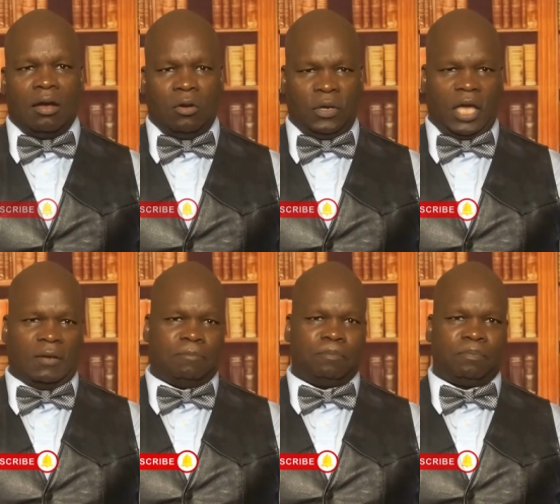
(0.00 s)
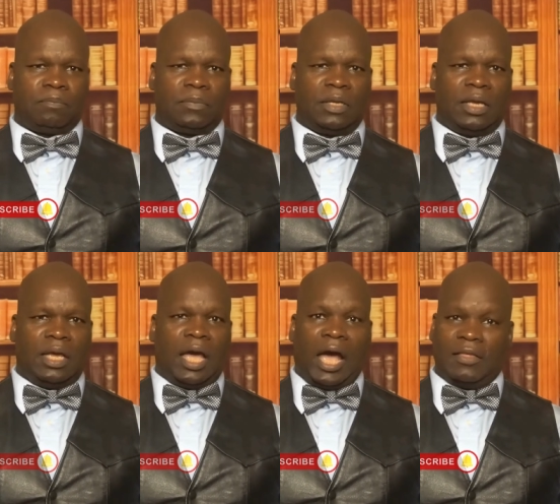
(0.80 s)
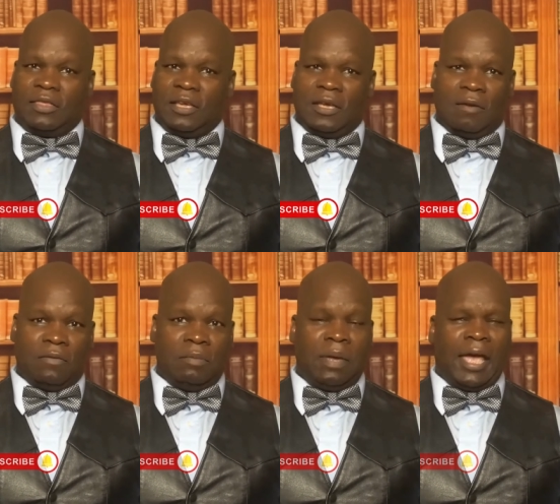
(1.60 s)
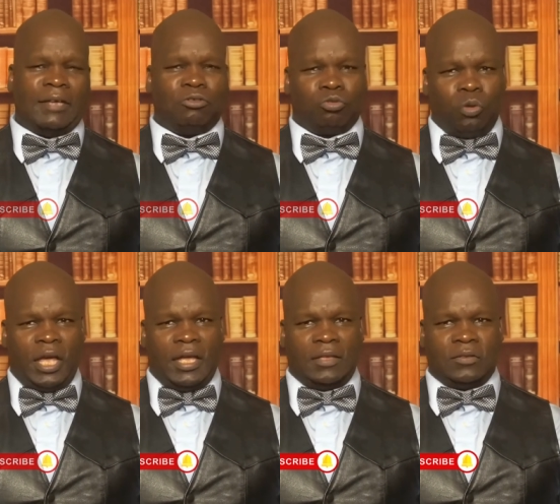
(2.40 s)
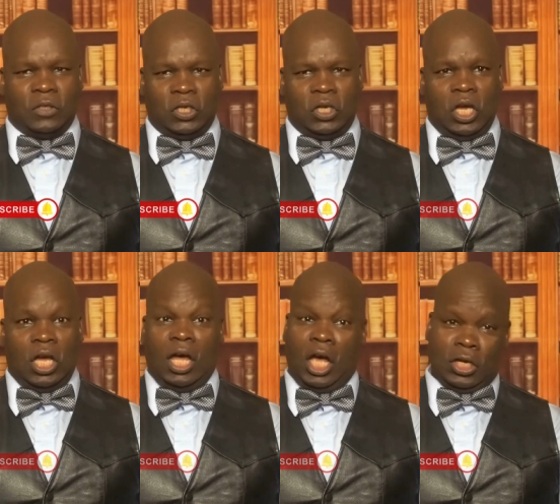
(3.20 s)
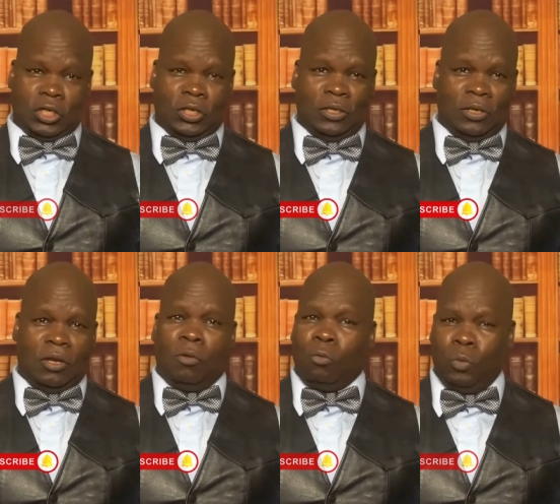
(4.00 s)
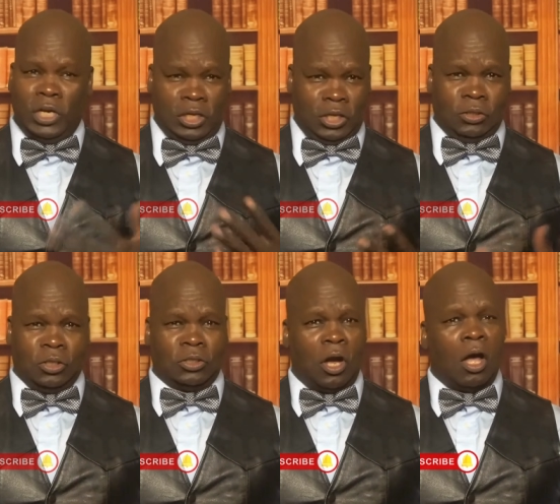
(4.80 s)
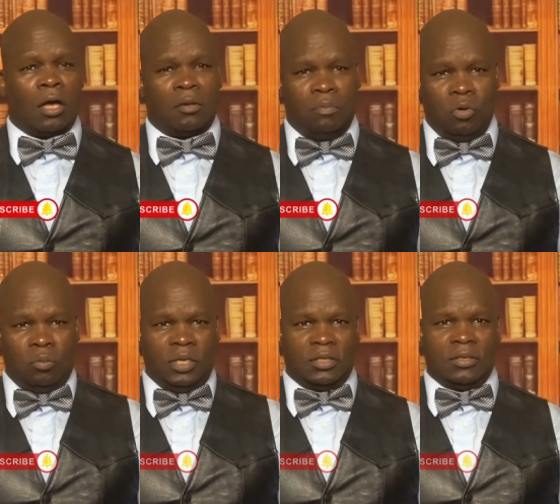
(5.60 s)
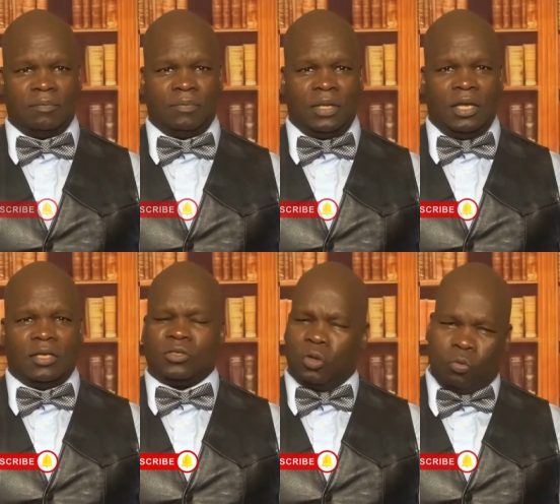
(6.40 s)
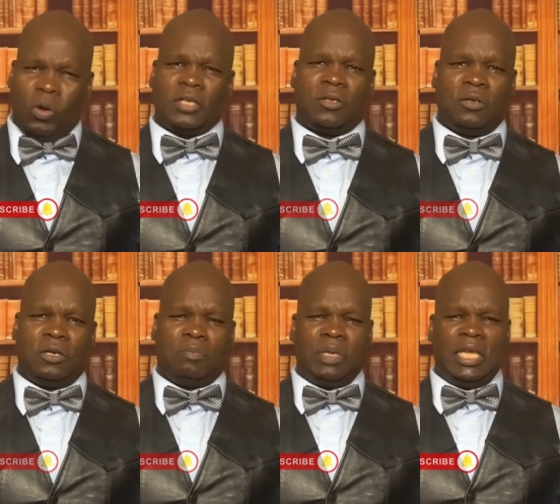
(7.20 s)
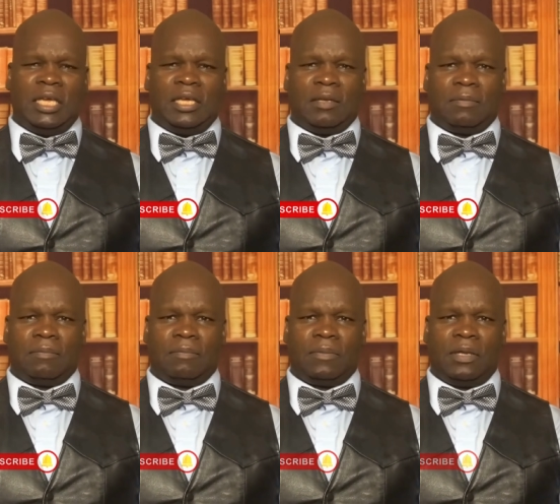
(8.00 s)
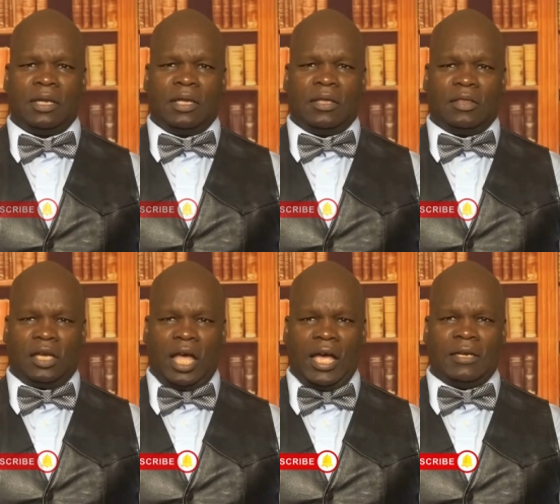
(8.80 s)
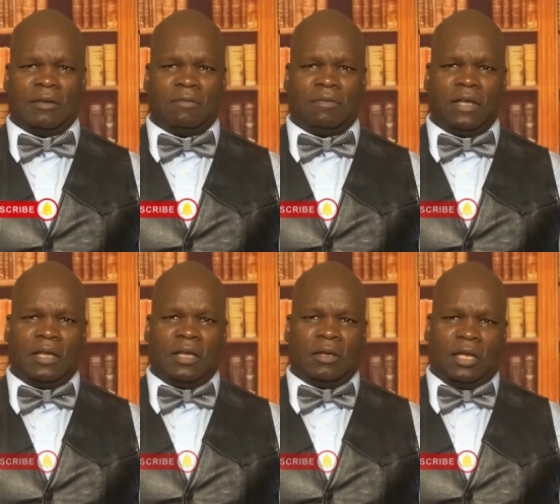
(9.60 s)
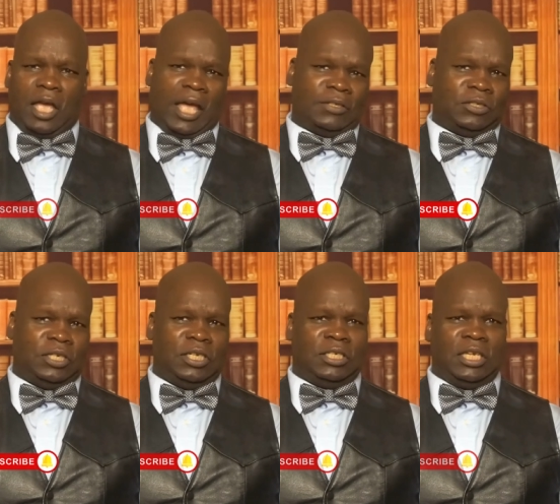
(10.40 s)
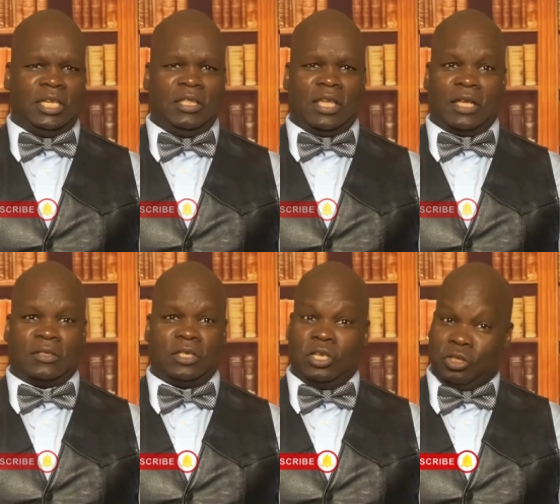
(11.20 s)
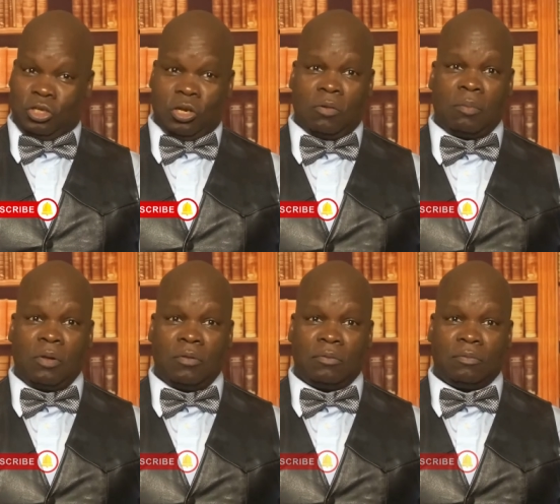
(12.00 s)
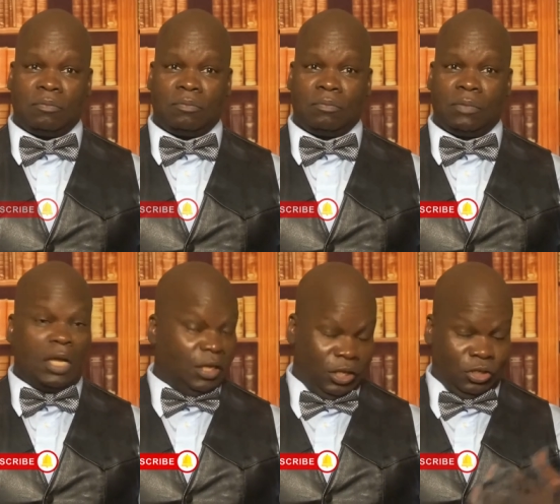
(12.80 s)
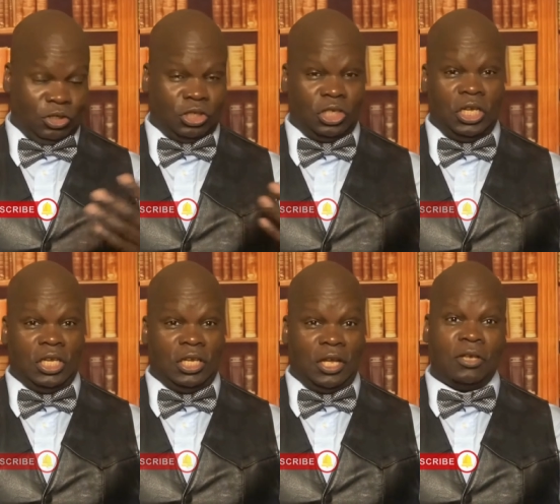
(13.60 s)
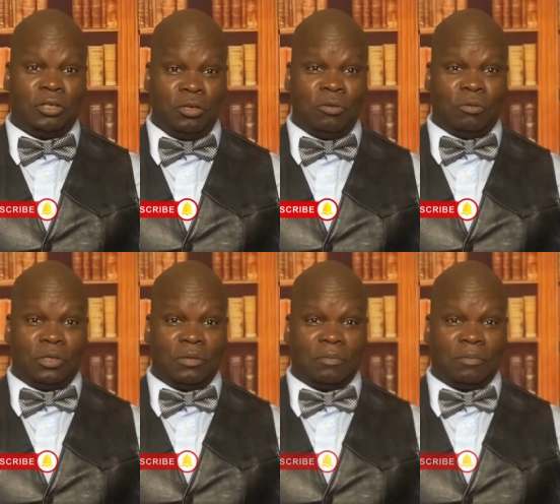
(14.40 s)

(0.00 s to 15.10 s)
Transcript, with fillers: Okay, I think every man dreads the, honey, we need to talk moment. So what could it be? The kind of STD that's incurable? Is she a dude?